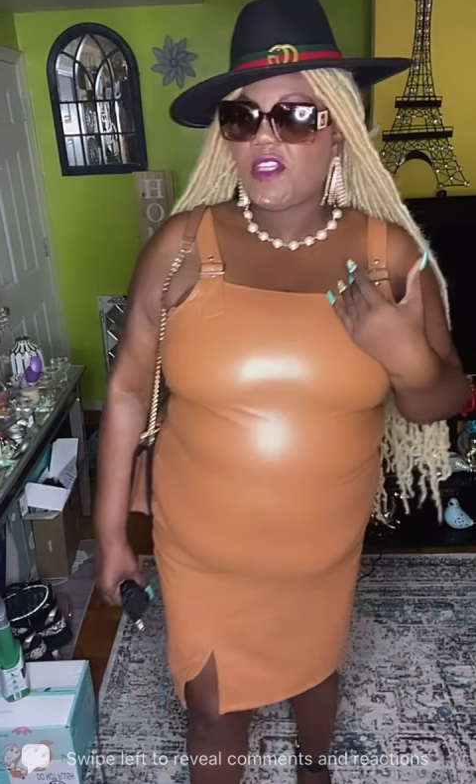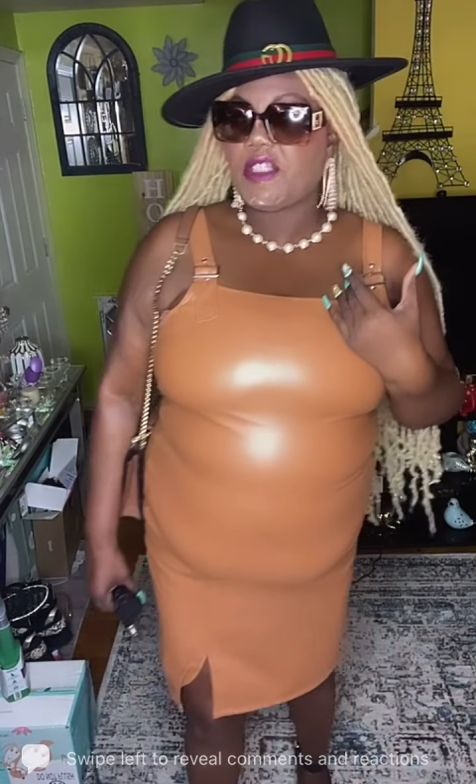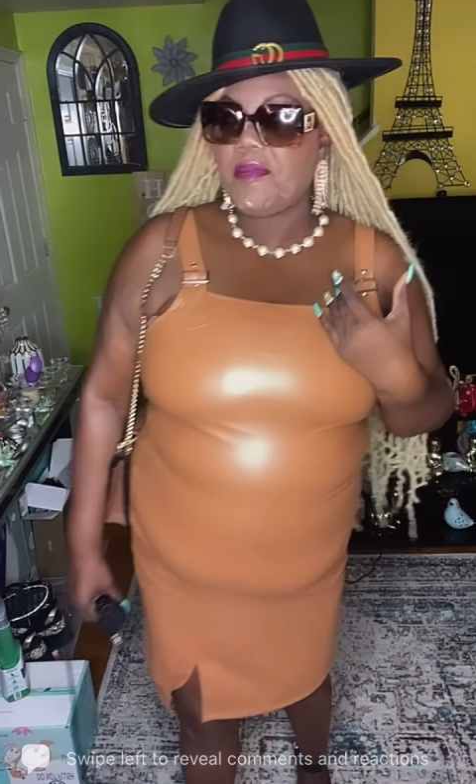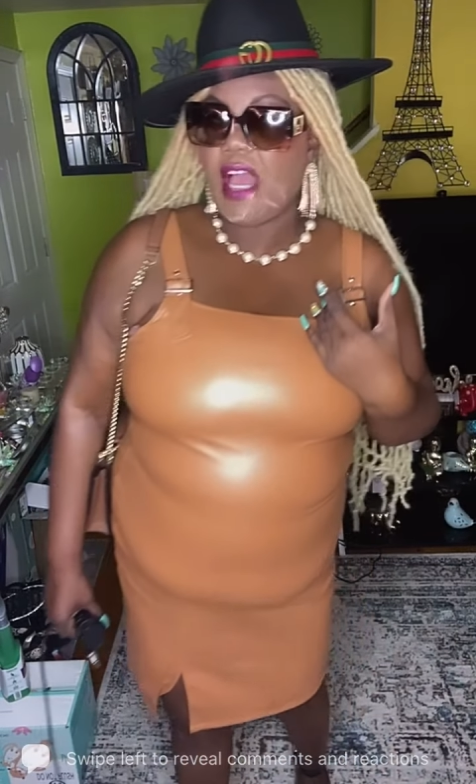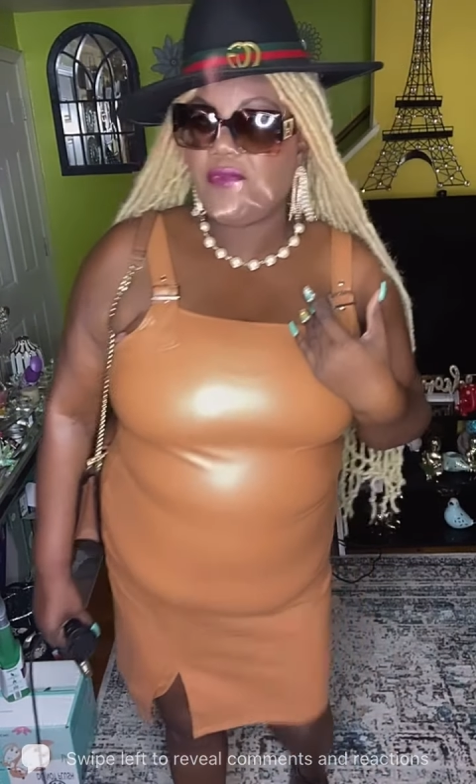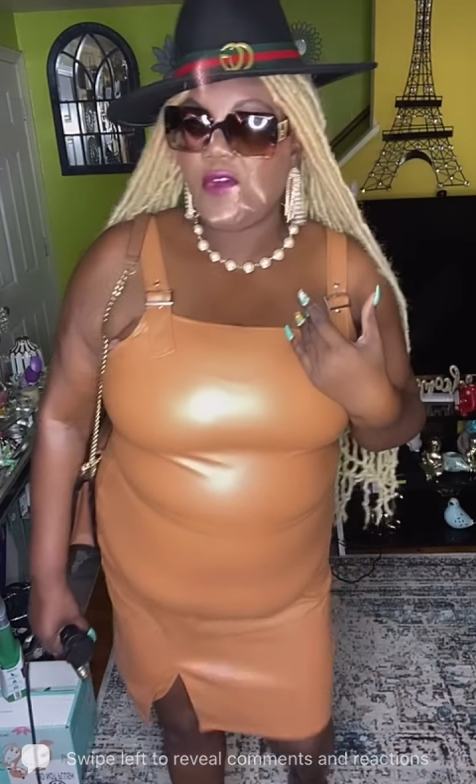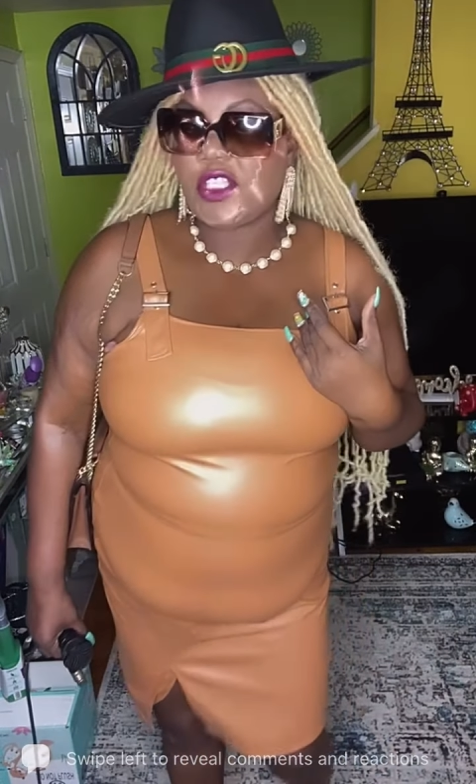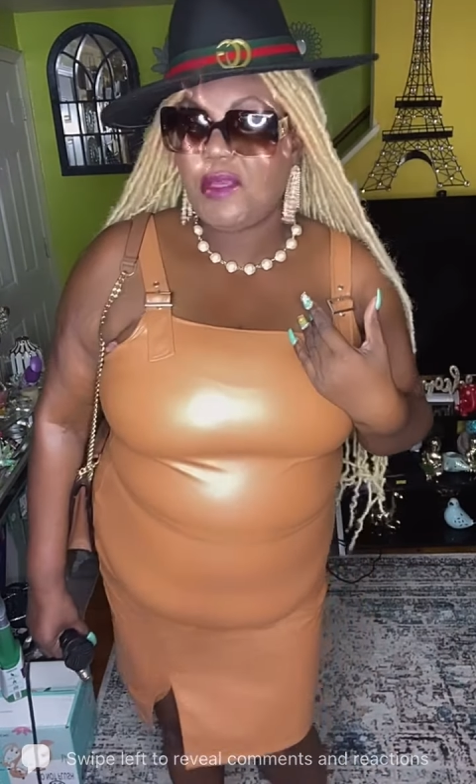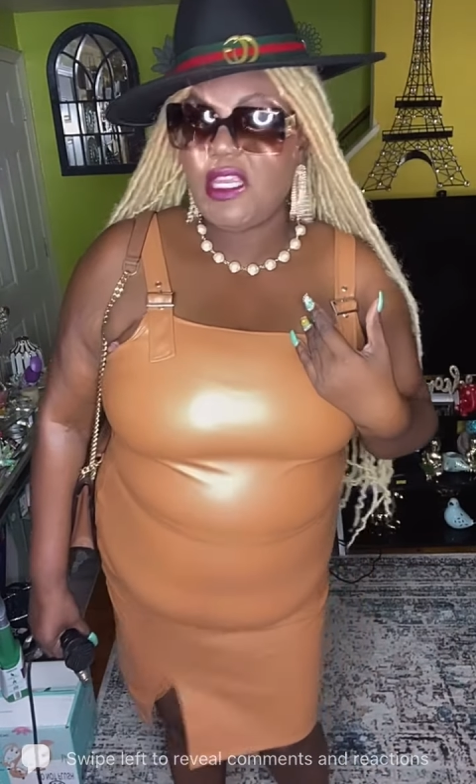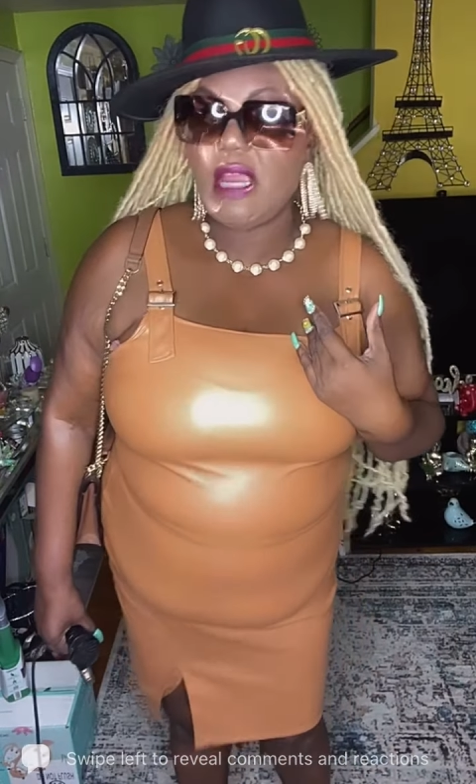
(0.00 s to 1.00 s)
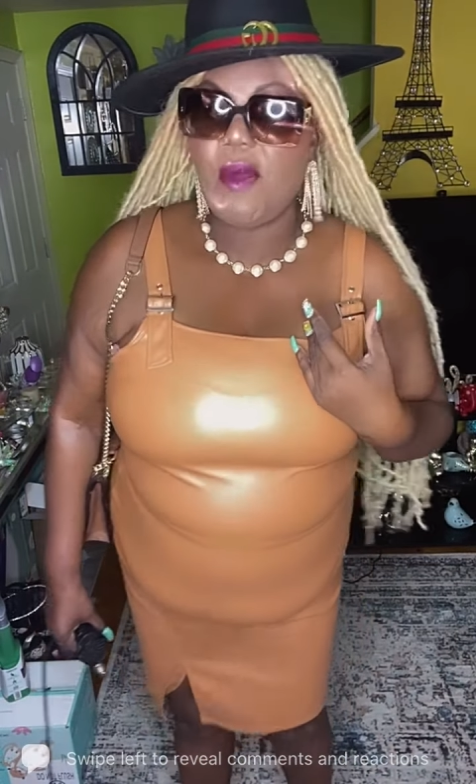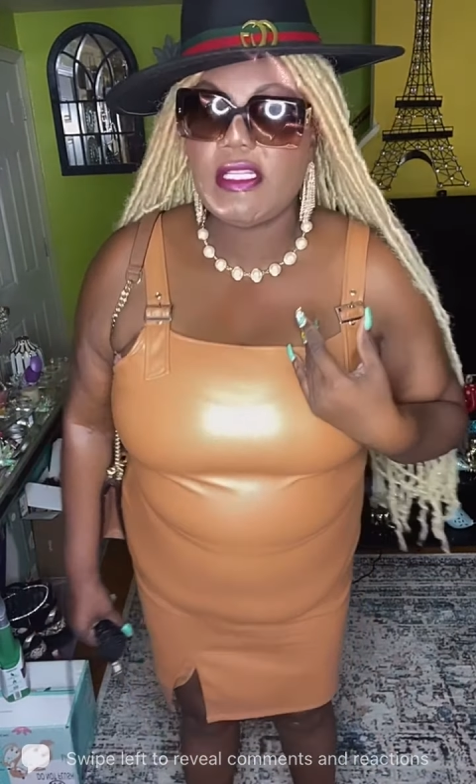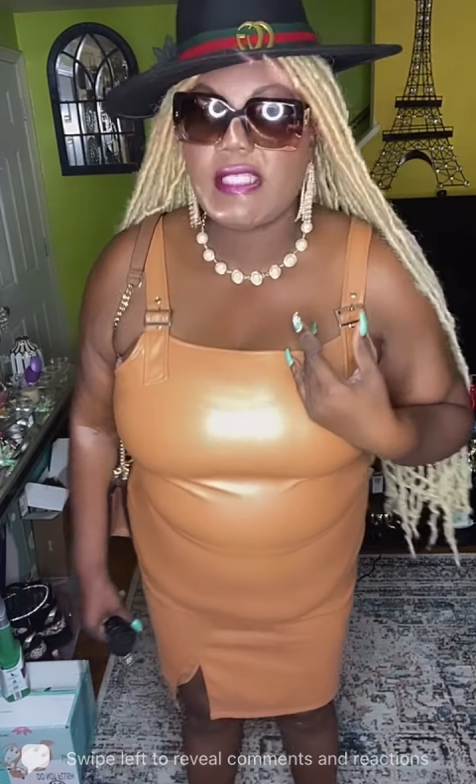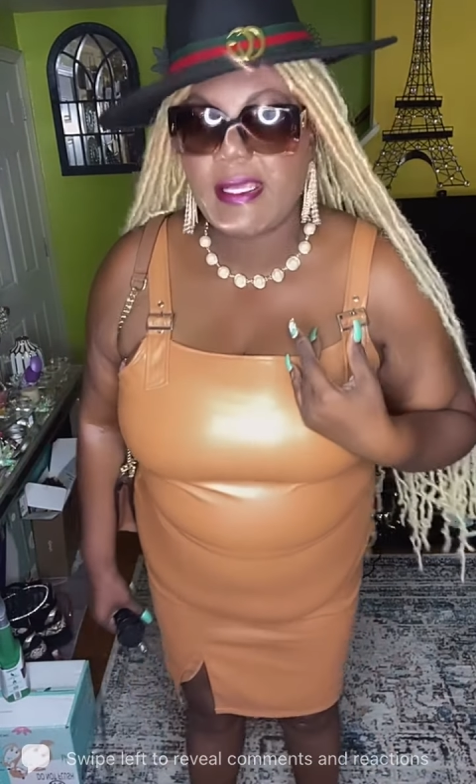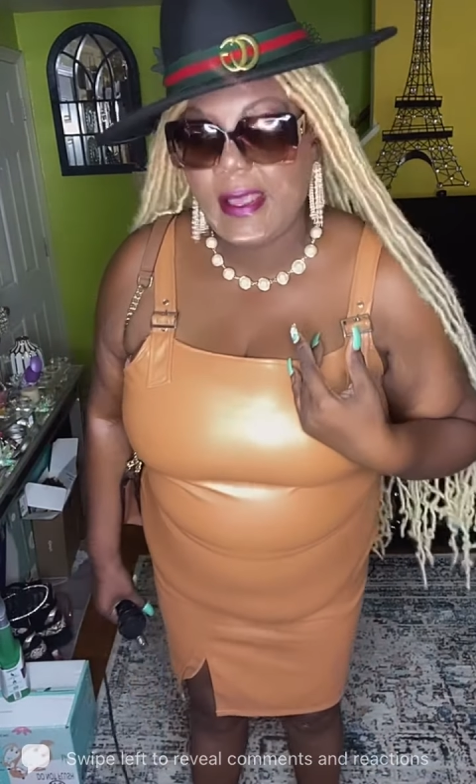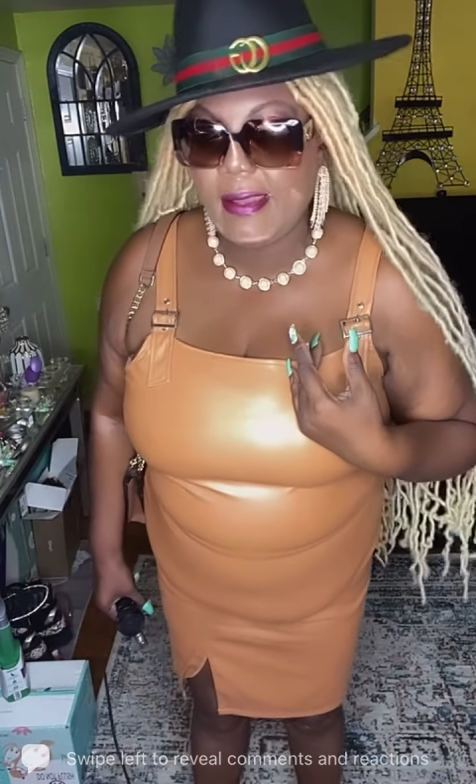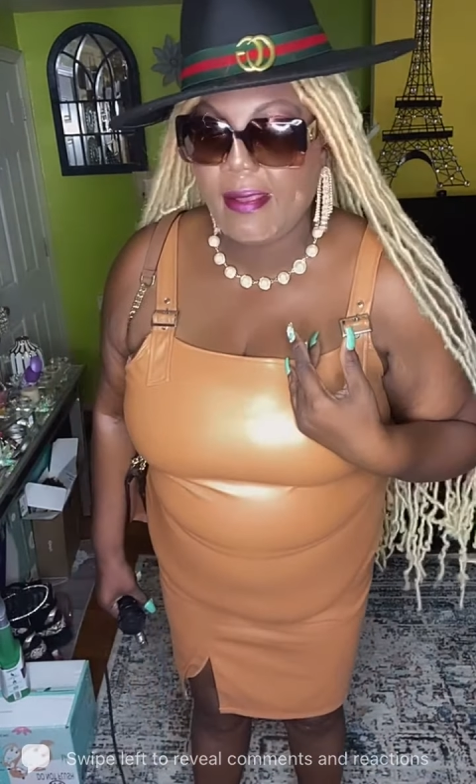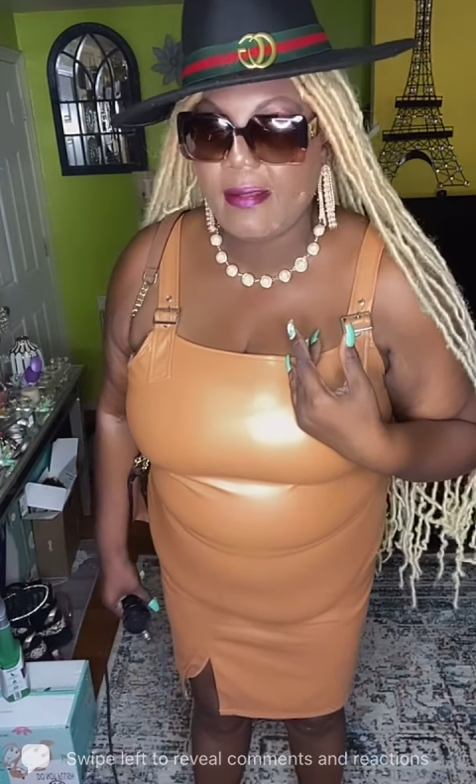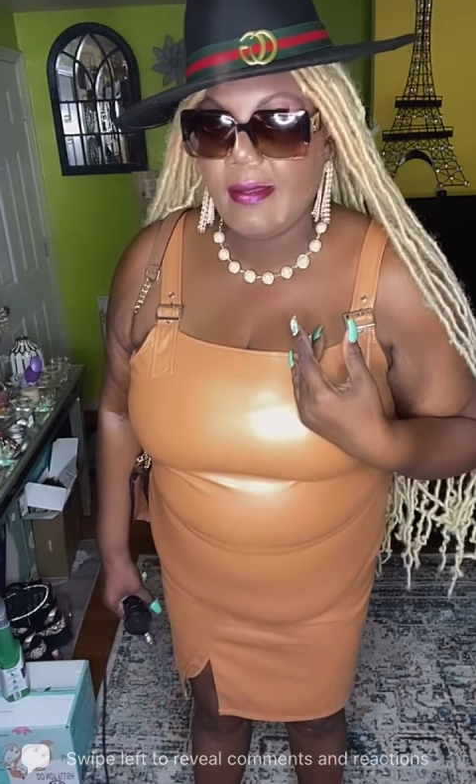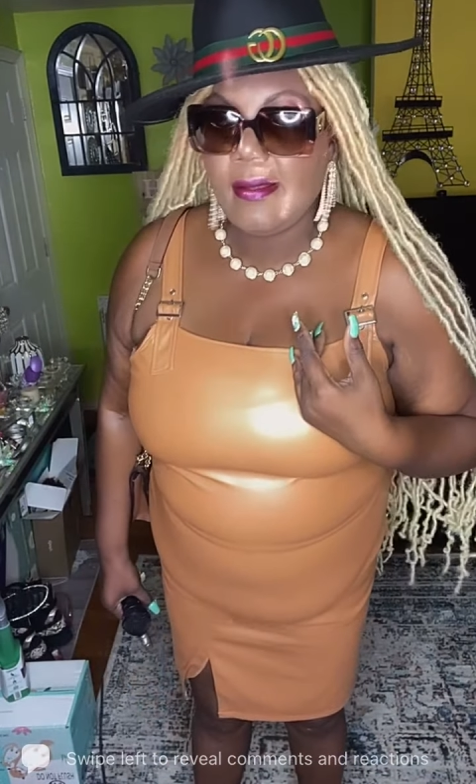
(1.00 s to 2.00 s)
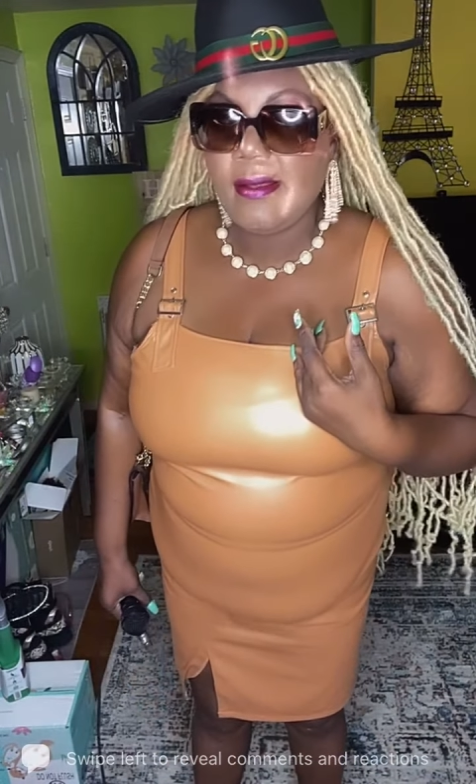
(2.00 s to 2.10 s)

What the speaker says: force me about this girl.